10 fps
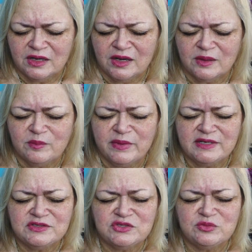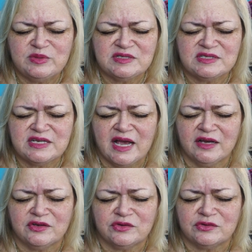are meant to be
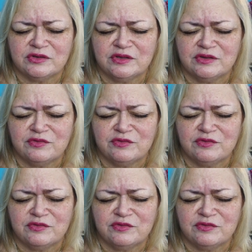scattered in the